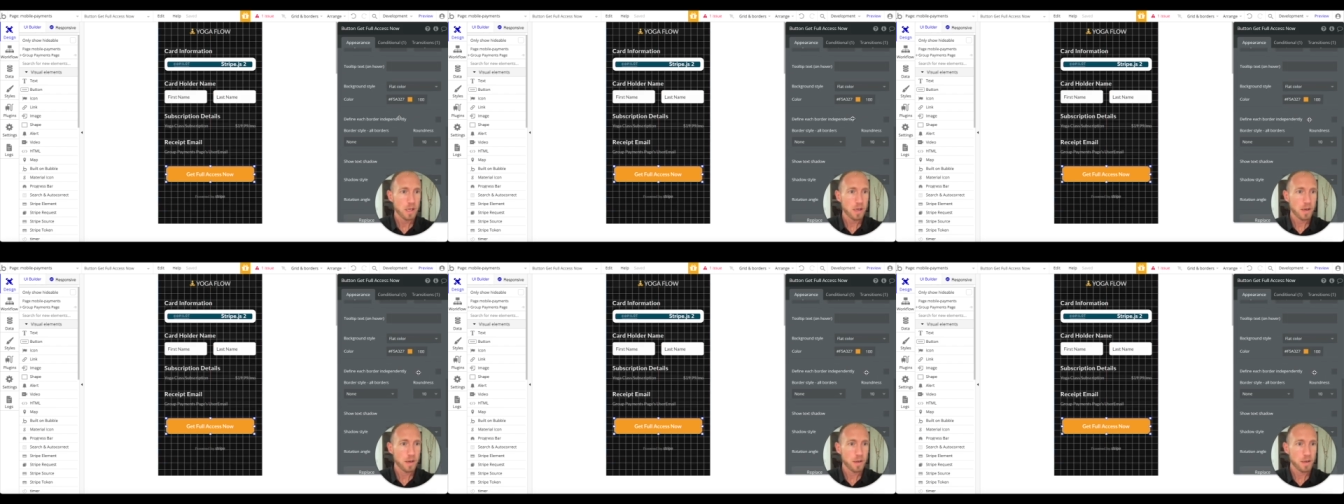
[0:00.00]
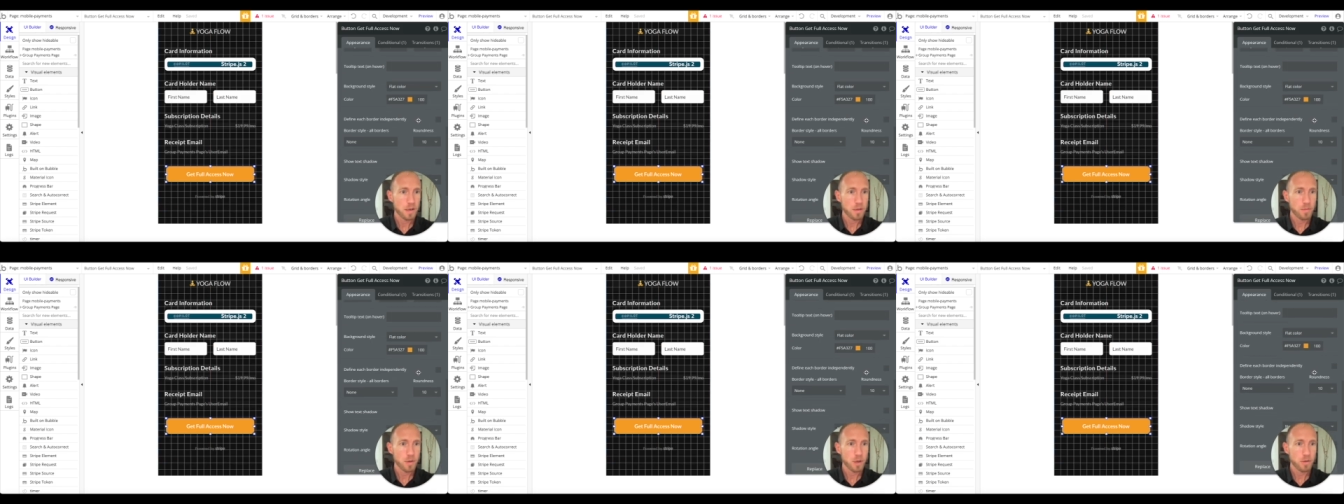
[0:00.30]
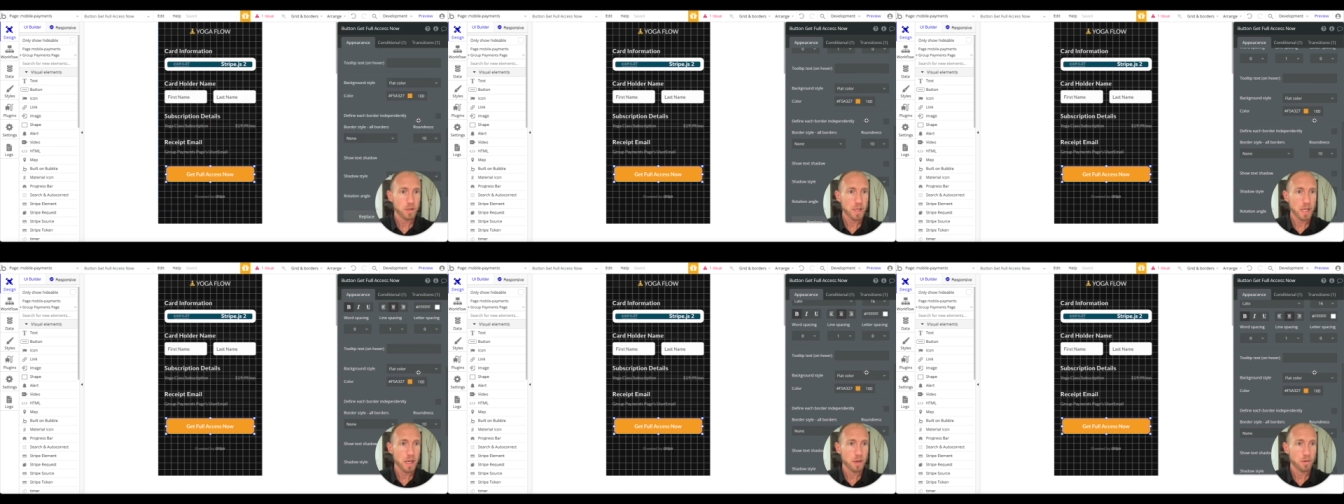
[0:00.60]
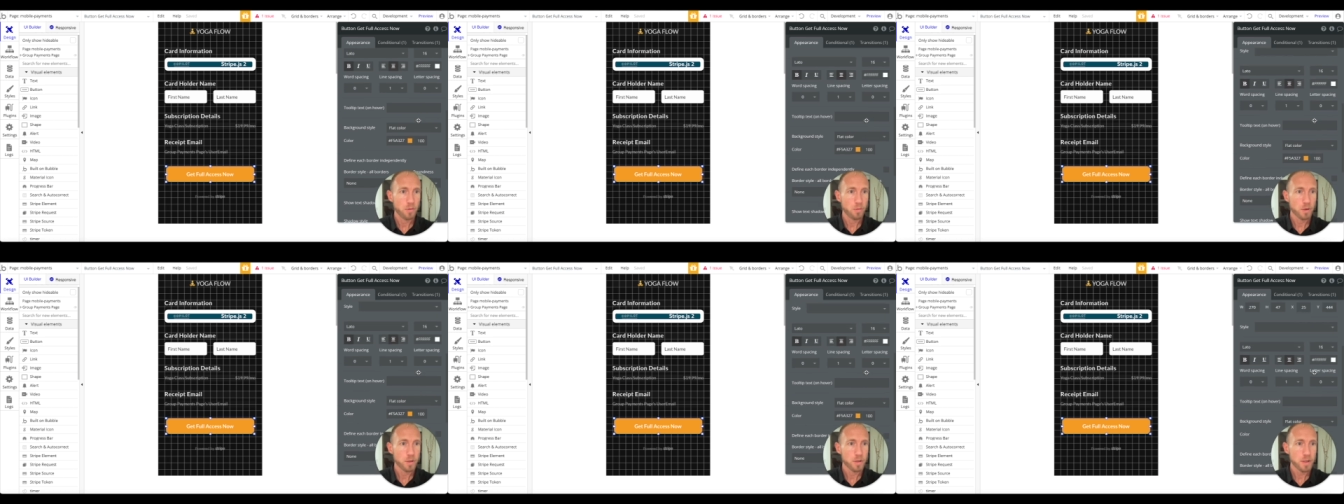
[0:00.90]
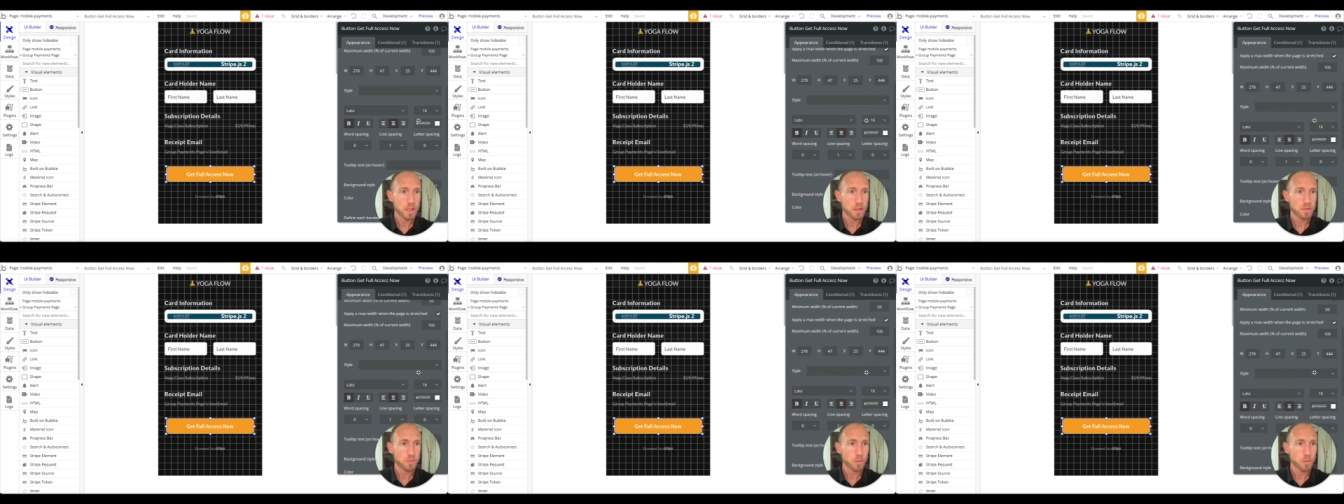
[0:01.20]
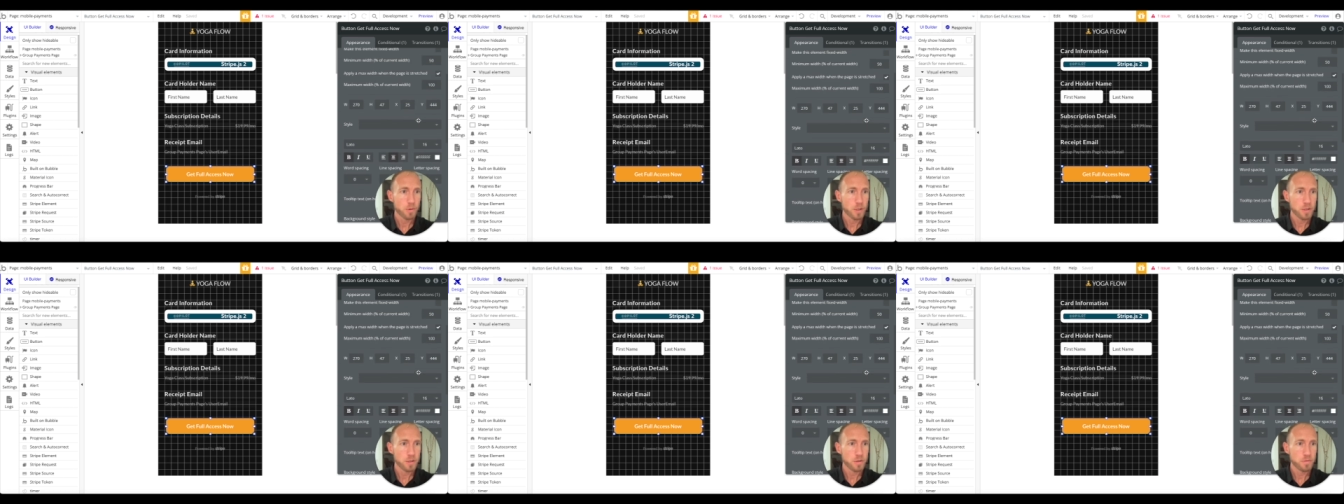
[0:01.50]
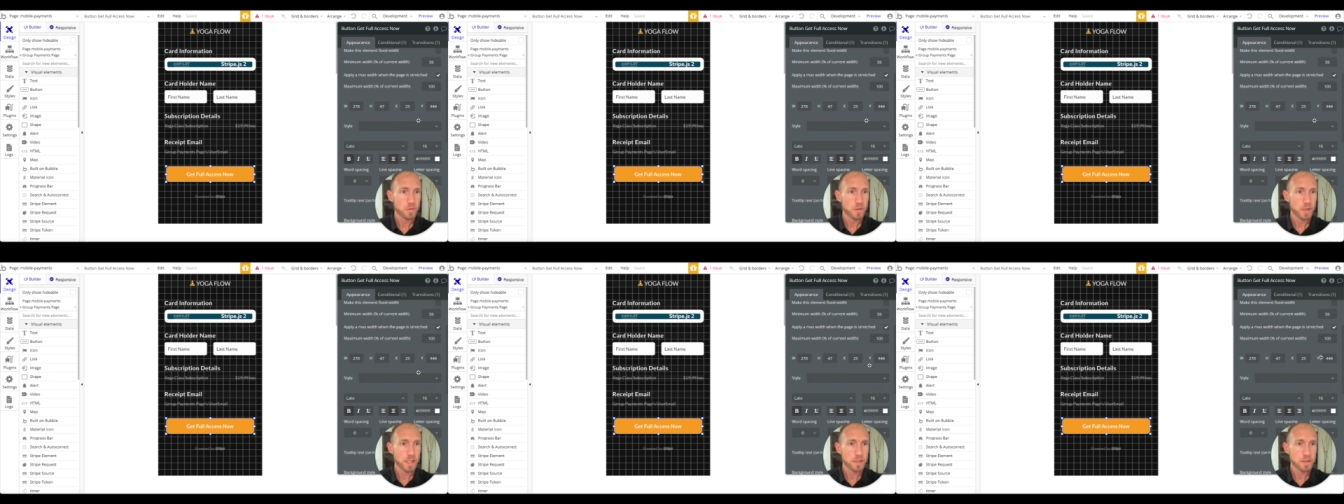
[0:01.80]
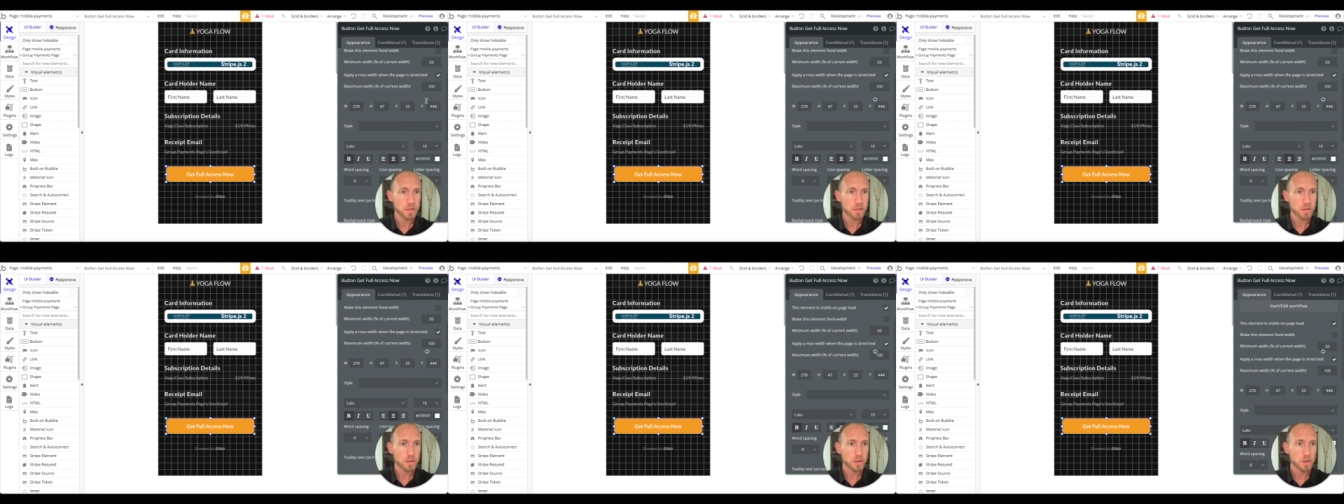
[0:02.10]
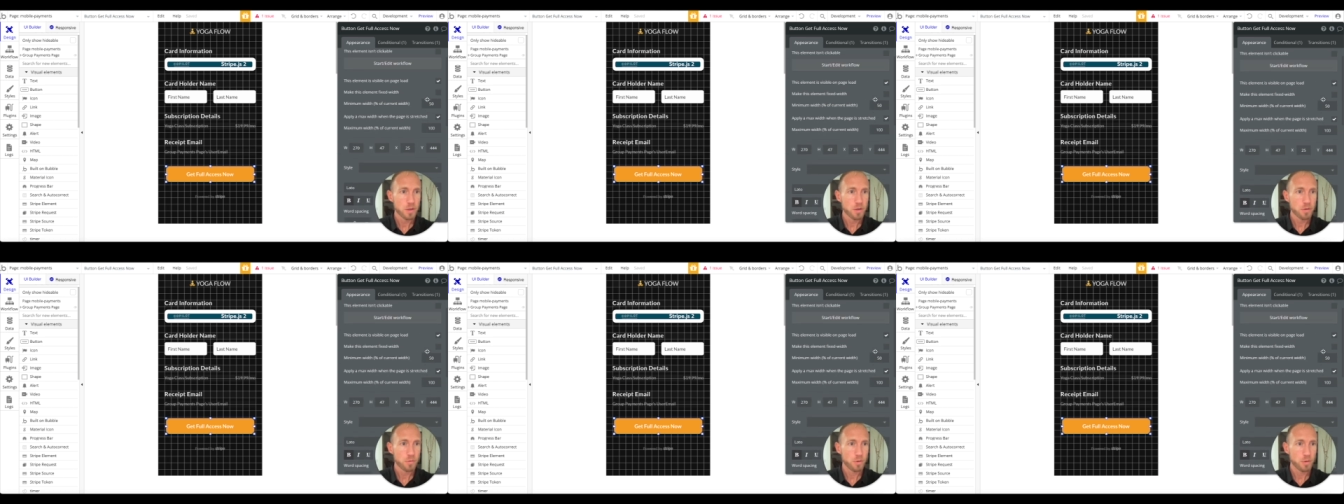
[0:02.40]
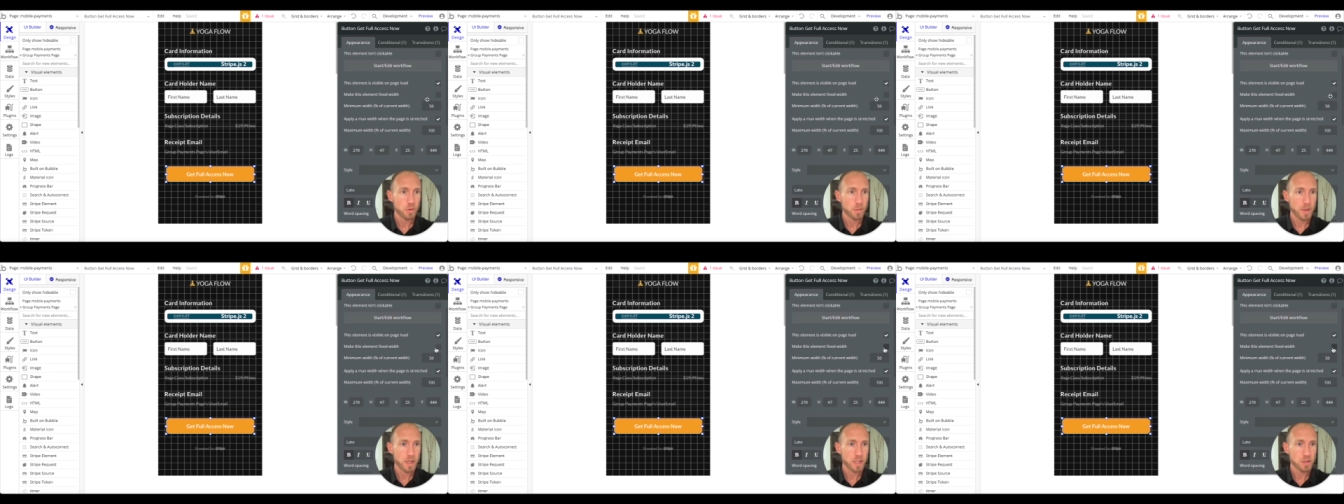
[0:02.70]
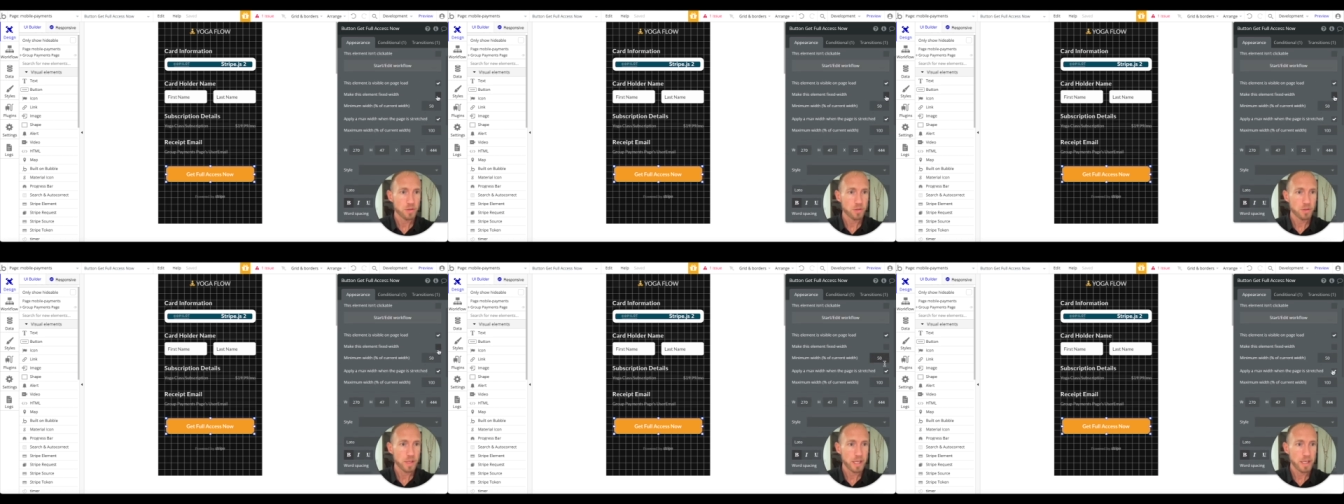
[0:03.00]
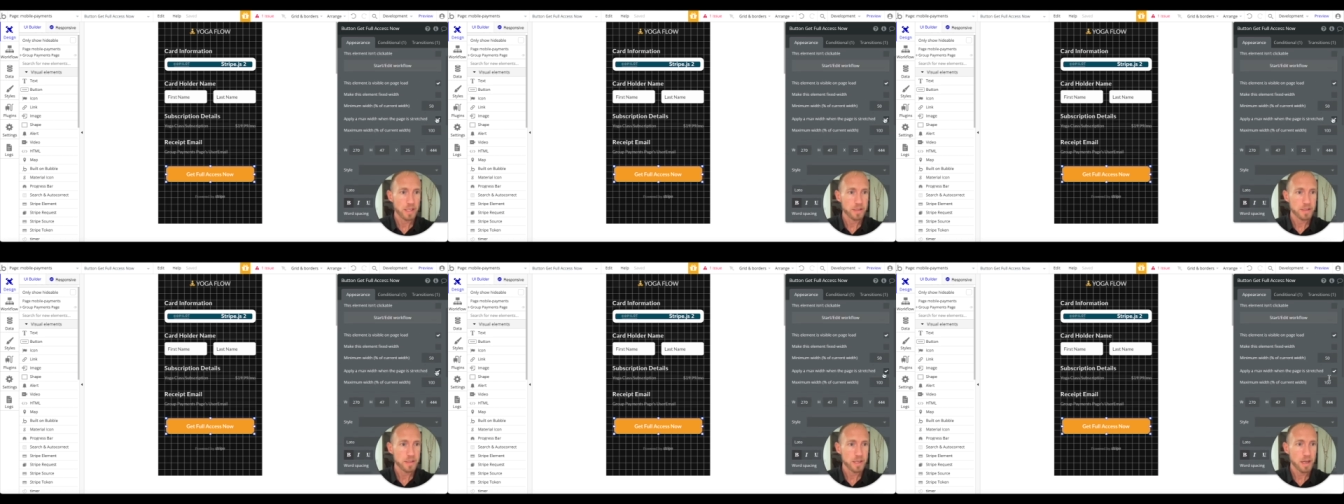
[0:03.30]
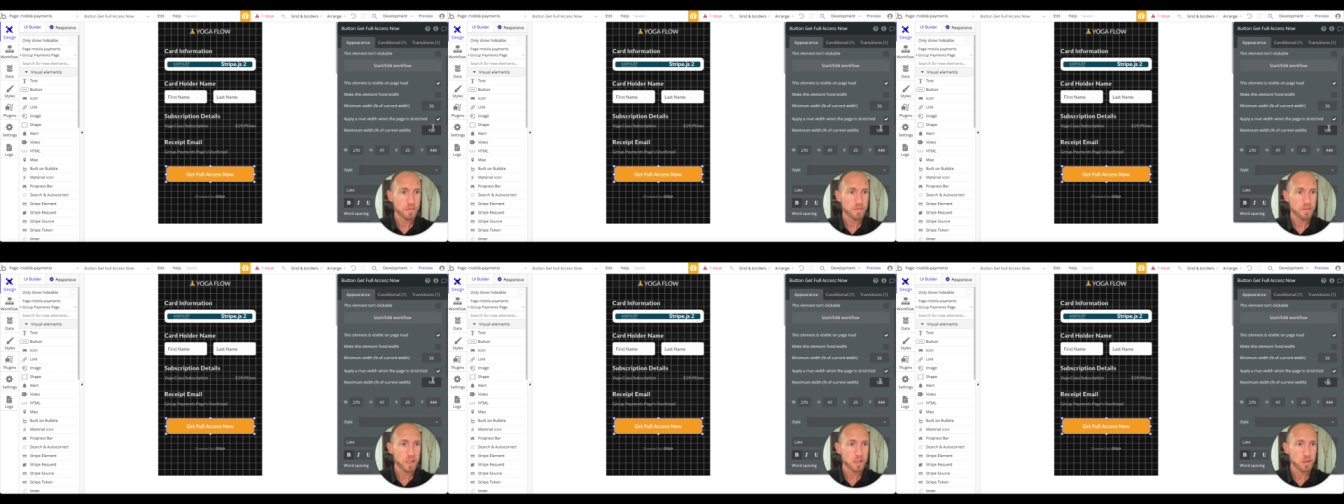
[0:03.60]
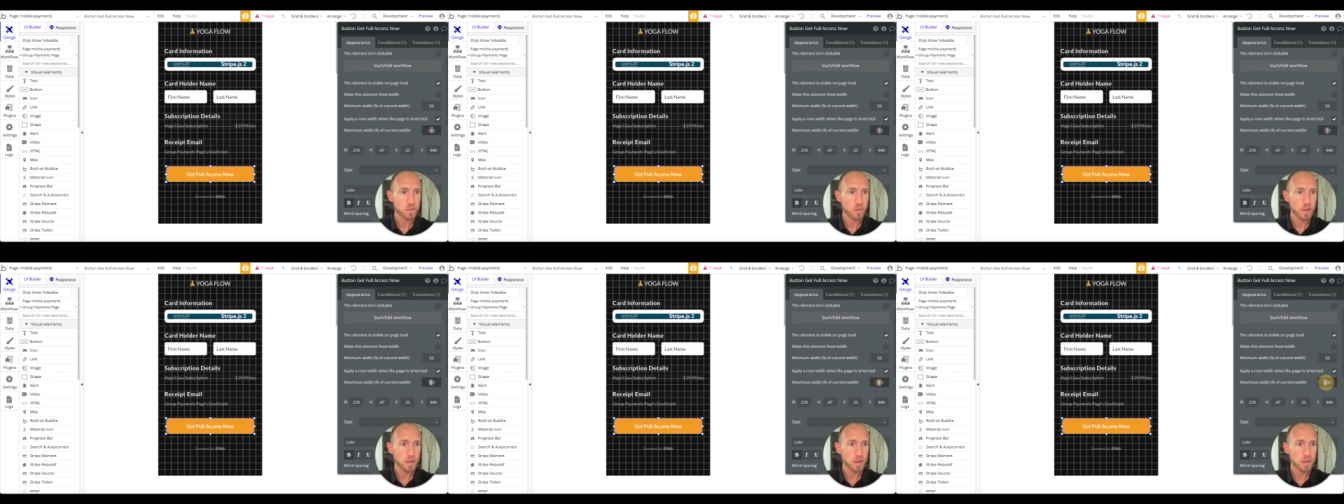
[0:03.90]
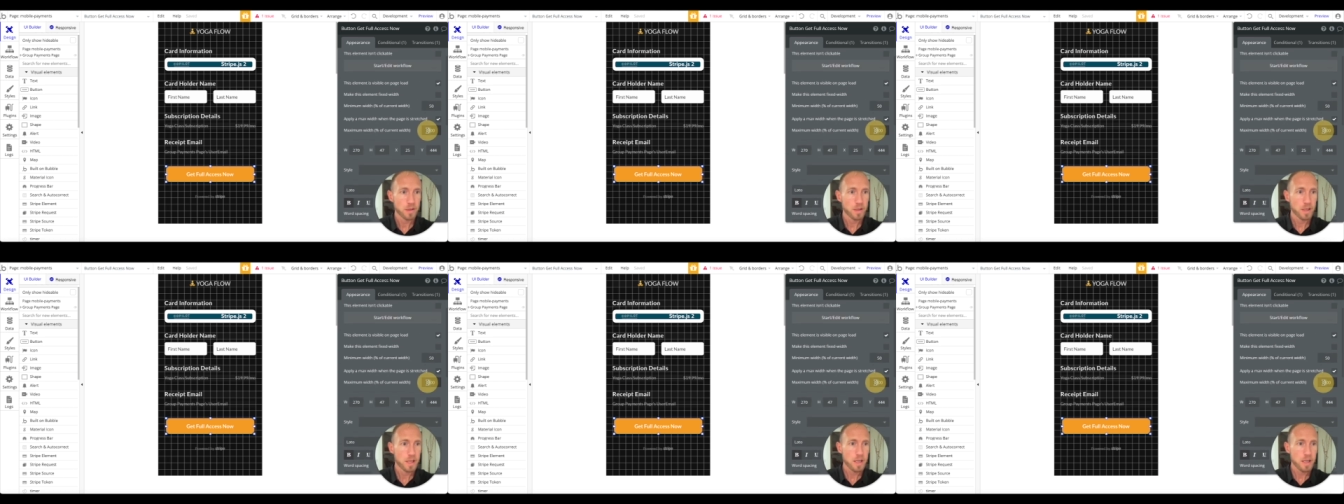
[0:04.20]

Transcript: Um, oh yeah, one thing we want to do for this, we want to make sure that it's not fixed width,